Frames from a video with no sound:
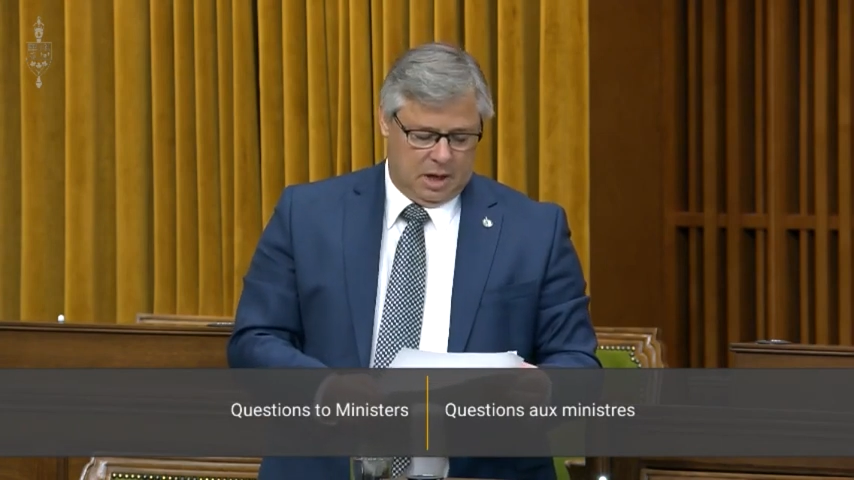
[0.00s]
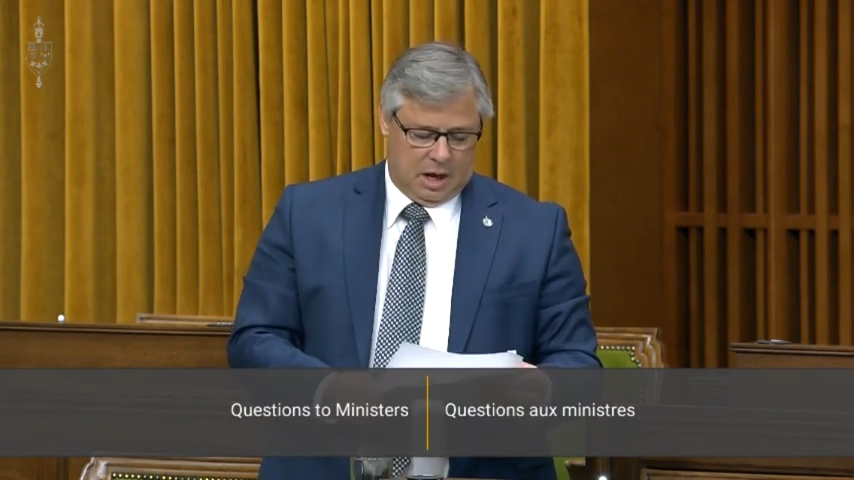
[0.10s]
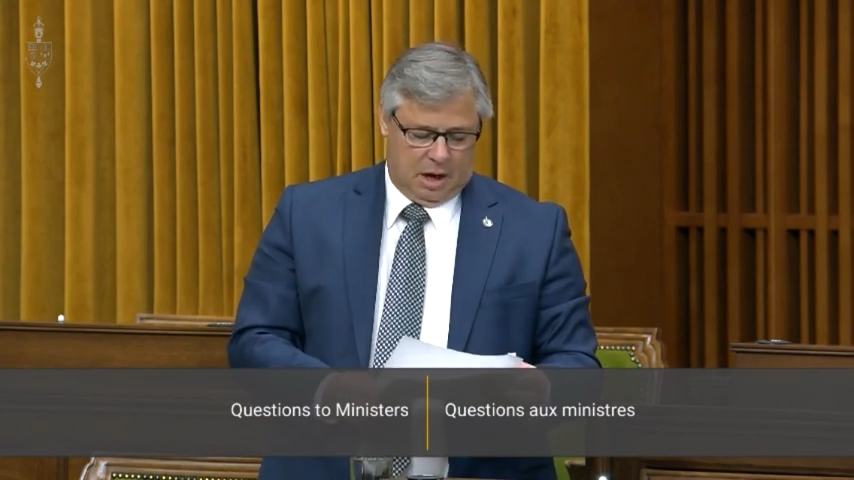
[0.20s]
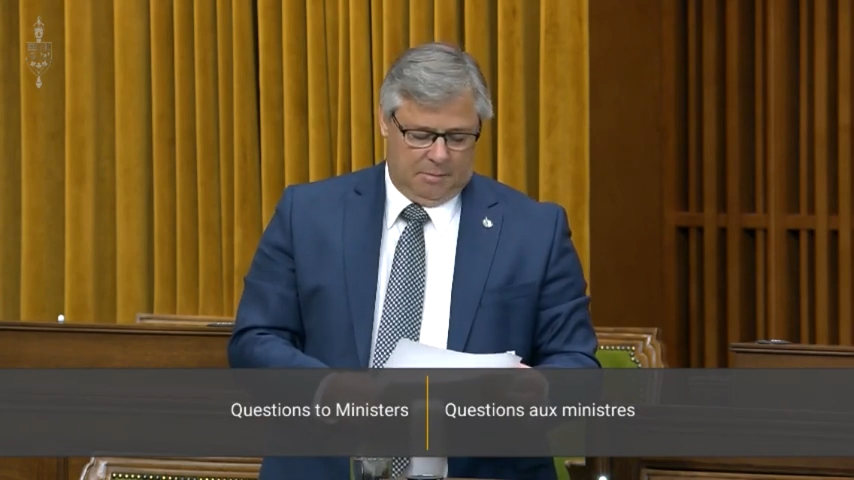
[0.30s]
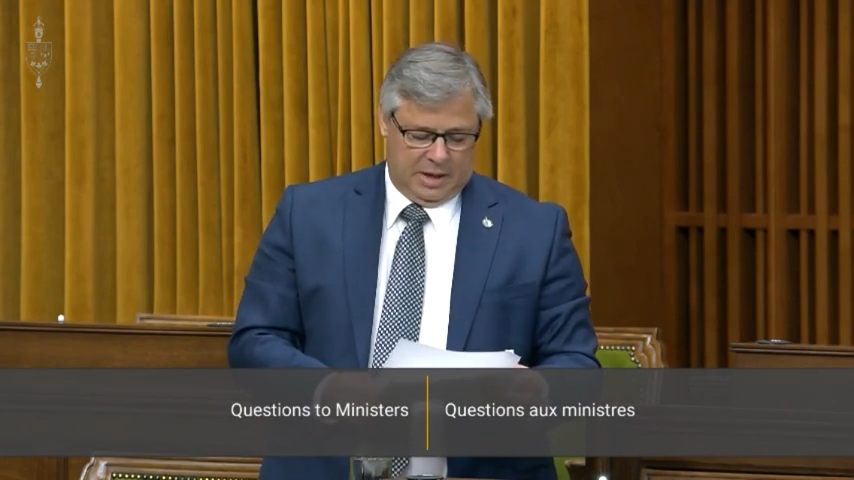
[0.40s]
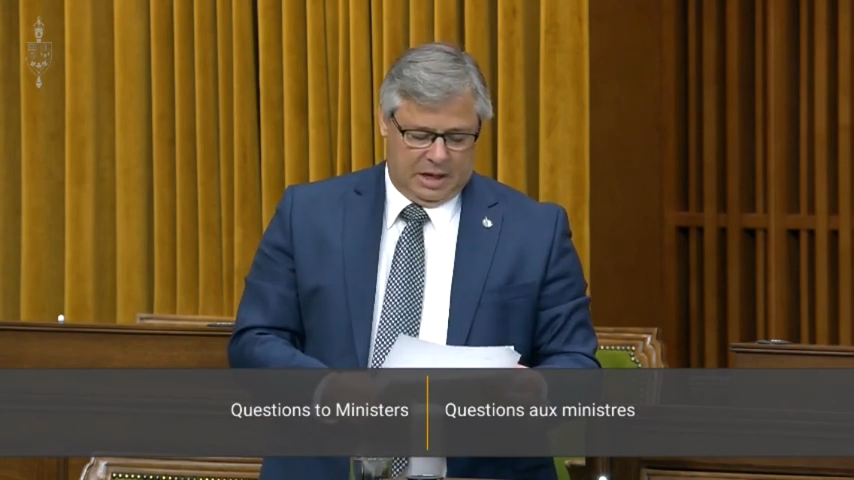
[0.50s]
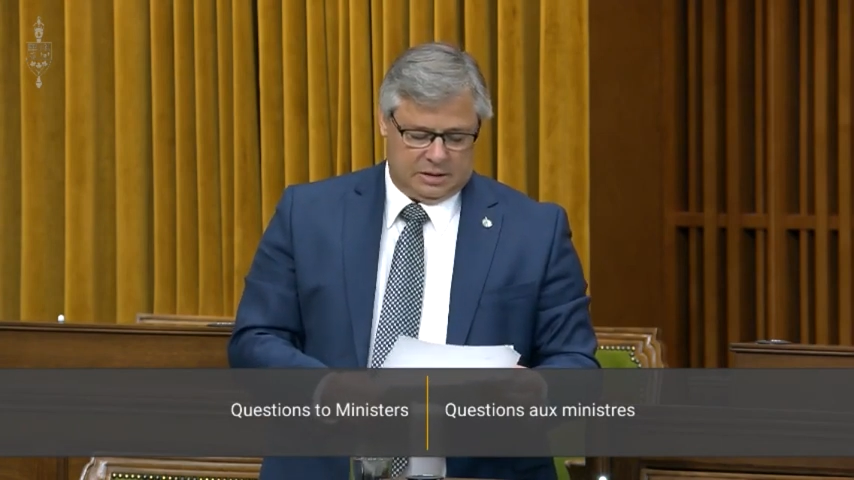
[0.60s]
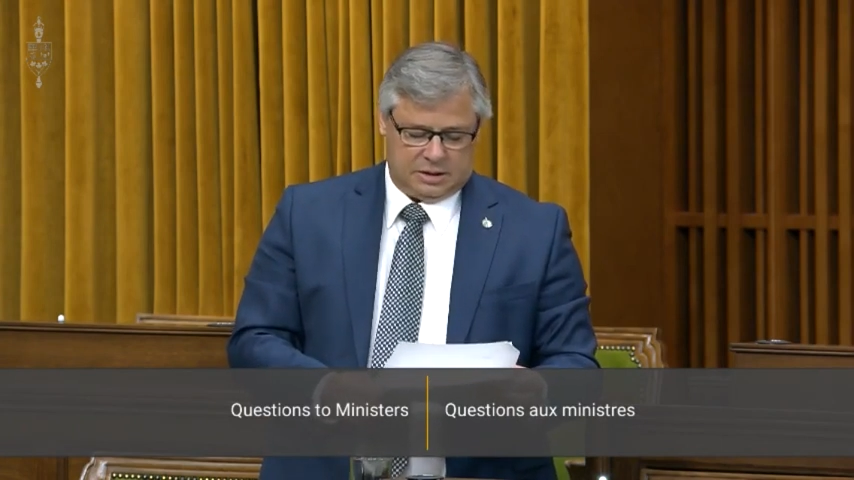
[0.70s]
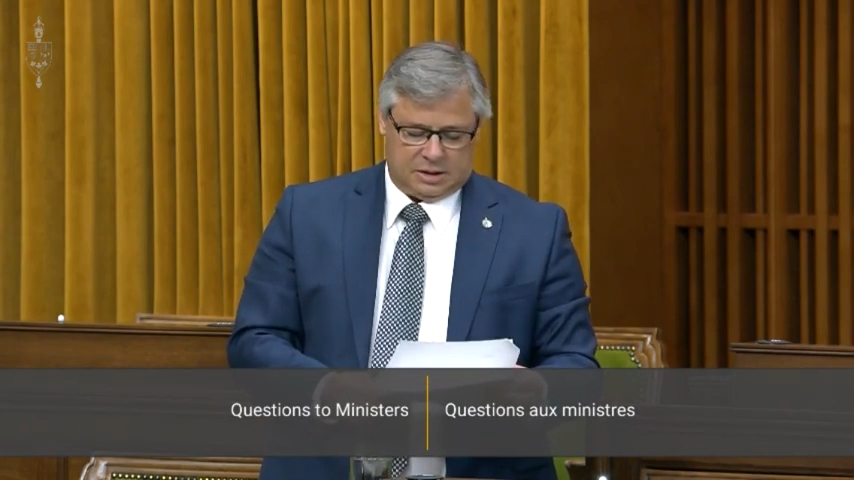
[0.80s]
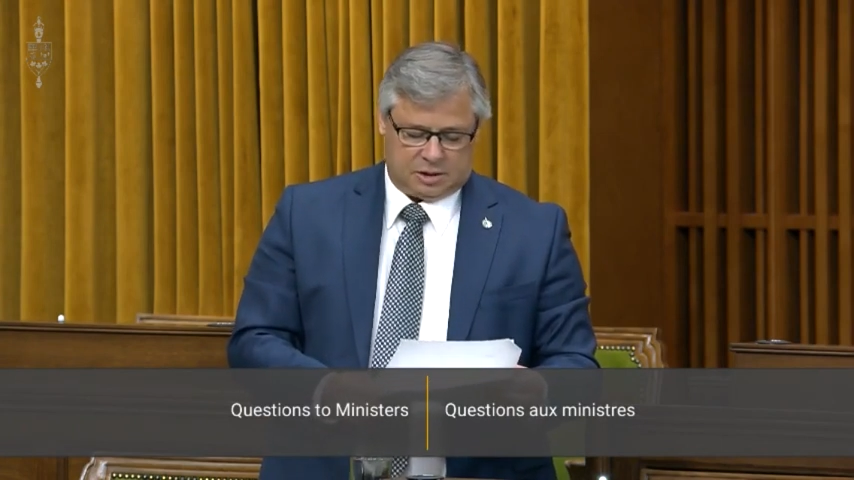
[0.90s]
How bad
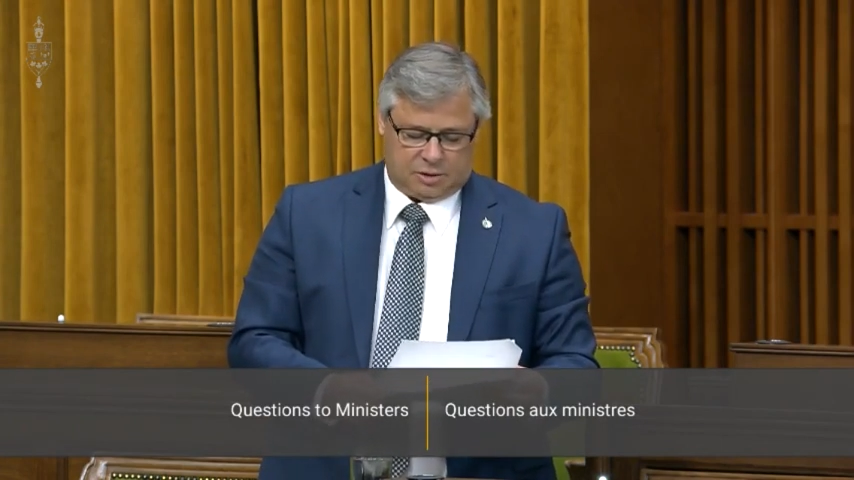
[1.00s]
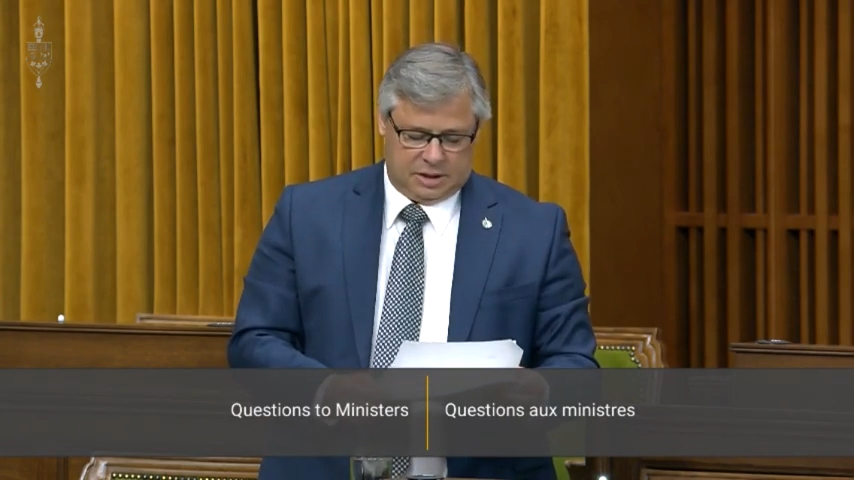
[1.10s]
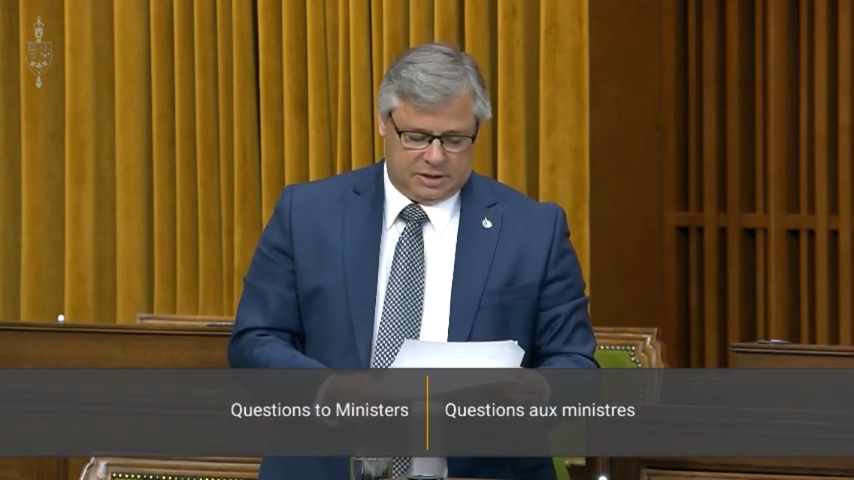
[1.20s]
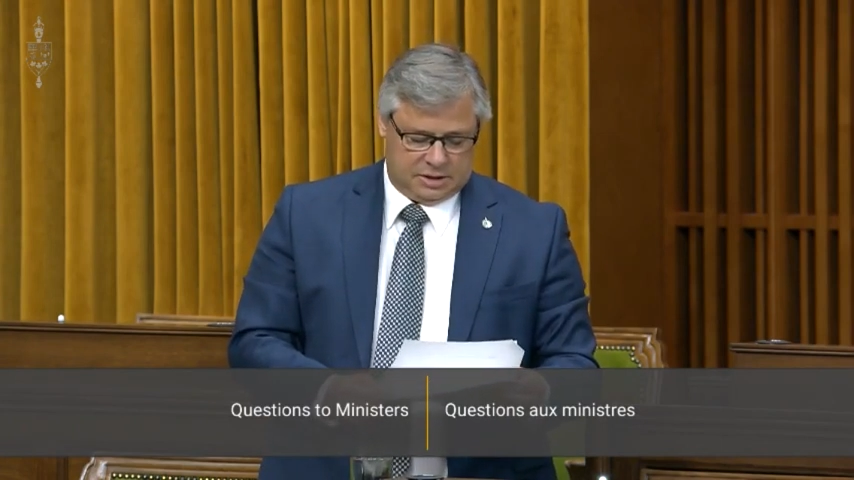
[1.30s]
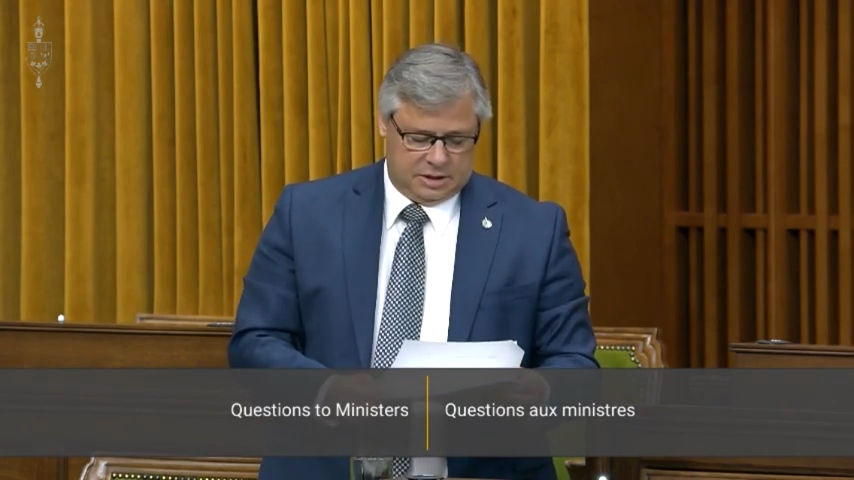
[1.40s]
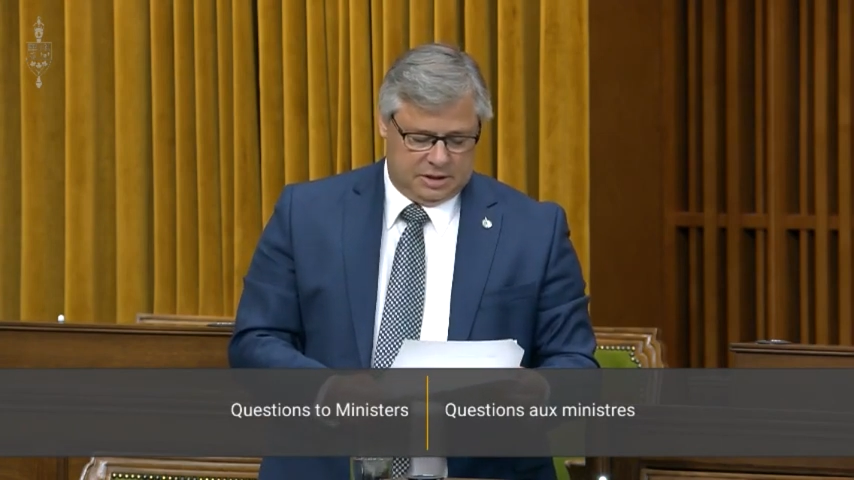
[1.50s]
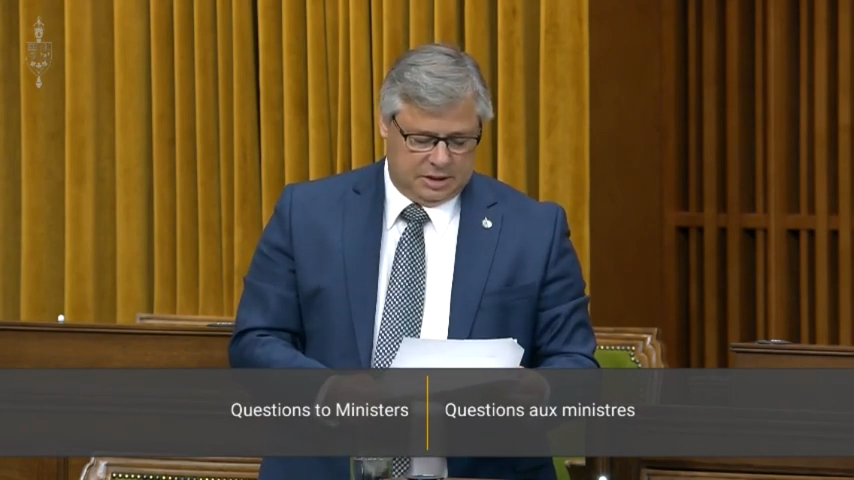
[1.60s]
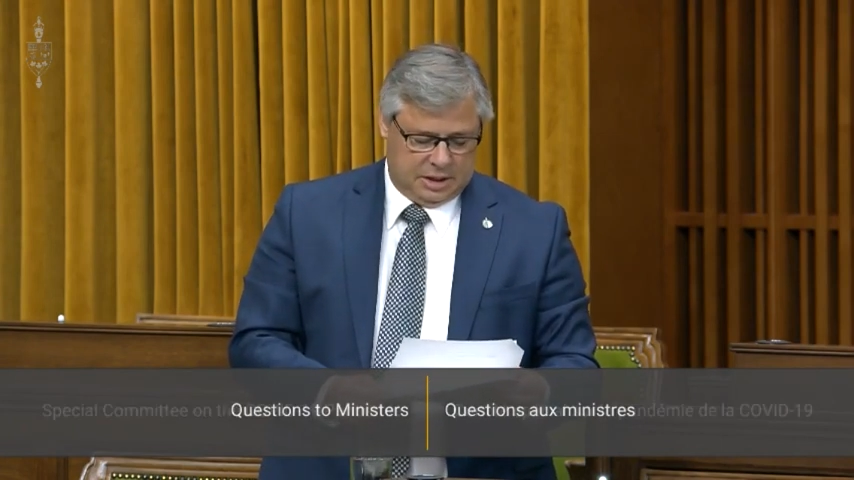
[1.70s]
does this crisis need to